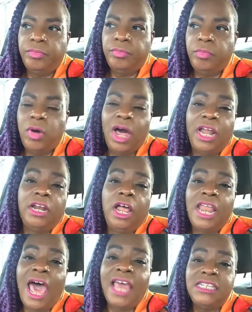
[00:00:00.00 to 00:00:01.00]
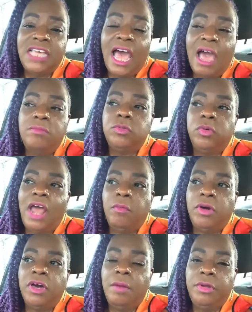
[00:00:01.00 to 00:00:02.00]
Well, a lot of times when I
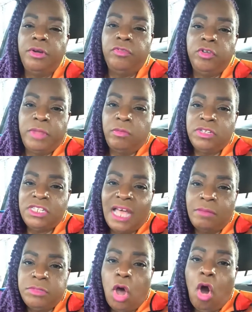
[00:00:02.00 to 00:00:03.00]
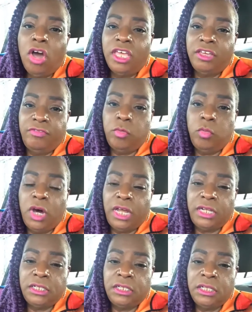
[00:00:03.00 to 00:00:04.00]
would come in a room, they would stop talking, for one.
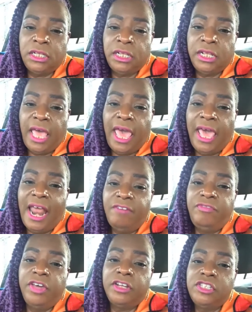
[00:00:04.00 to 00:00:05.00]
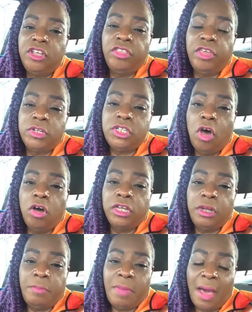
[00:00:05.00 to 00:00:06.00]
And I felt as though they were
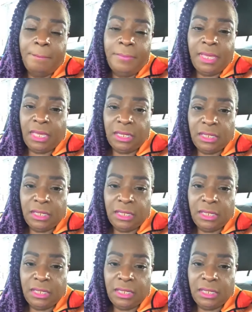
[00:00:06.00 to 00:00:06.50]
talking about me.